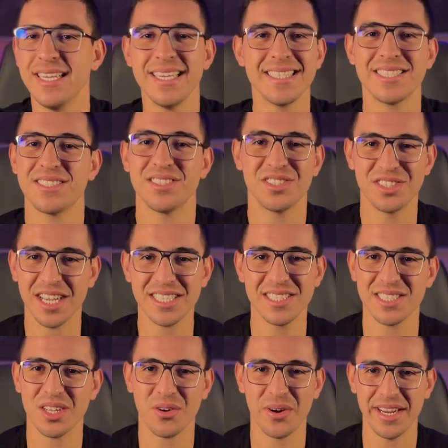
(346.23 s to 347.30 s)
it's
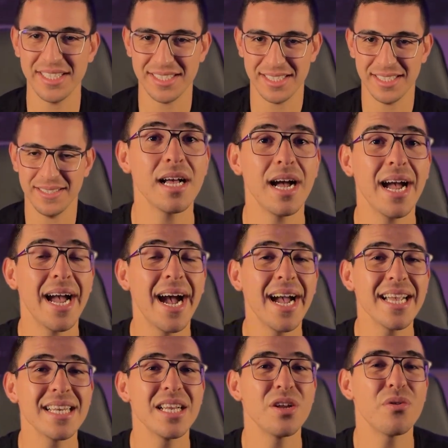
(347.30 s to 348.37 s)
just crazy. I
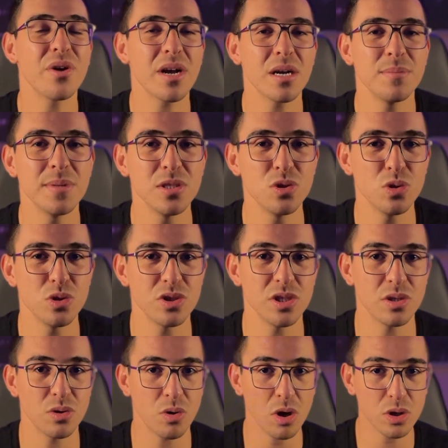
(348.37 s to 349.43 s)
highly recommend
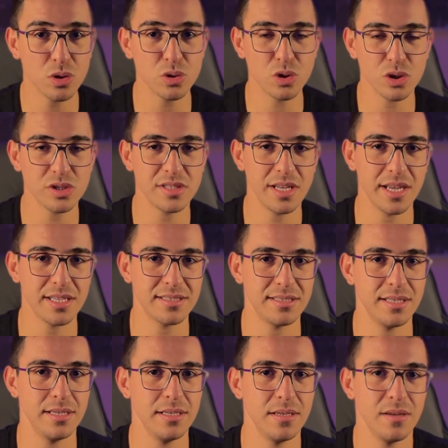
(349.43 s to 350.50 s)
using rockyou.txt
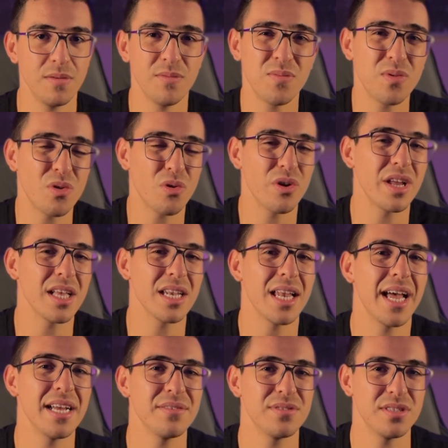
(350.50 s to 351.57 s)
for real
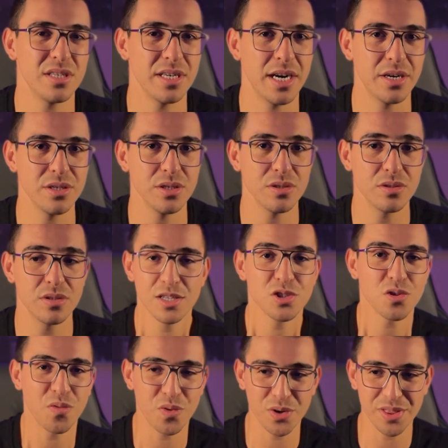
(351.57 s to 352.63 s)
life scenarios. So
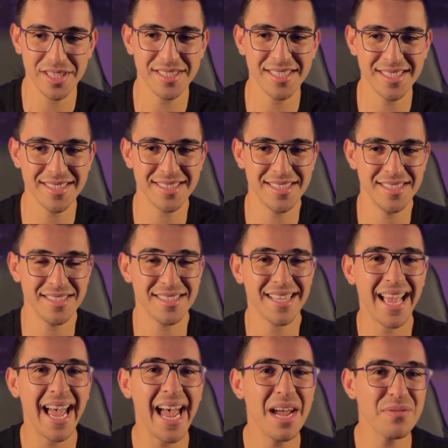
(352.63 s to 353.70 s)
for this instance,
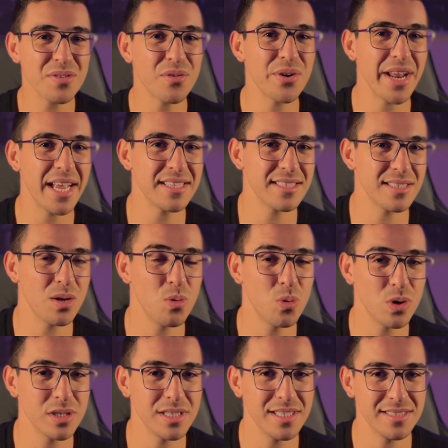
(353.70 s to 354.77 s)
I've created a
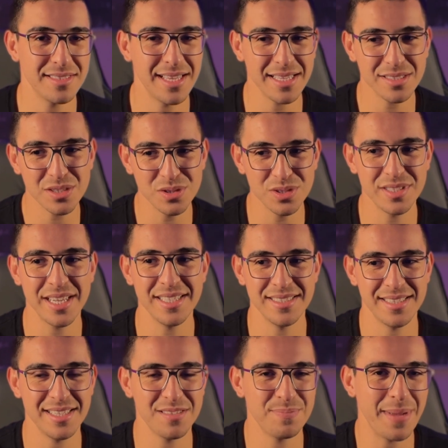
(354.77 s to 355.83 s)
word list that contains
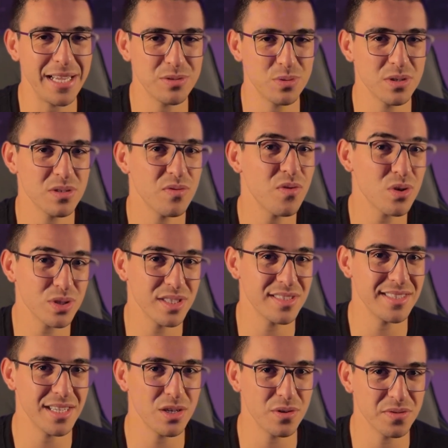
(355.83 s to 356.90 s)
this password for the
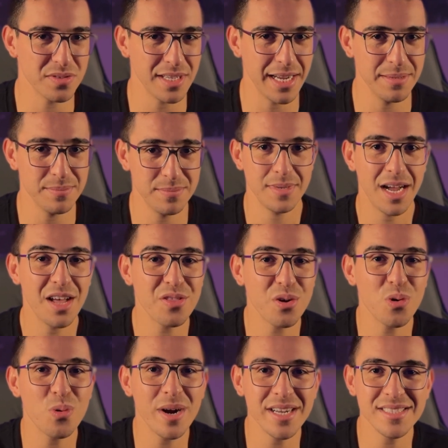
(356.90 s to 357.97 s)
sake of time.
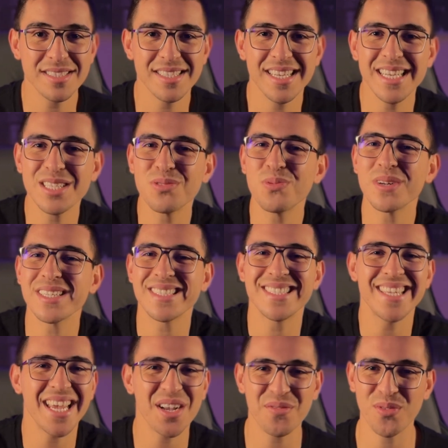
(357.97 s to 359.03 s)
Otherwise, it will take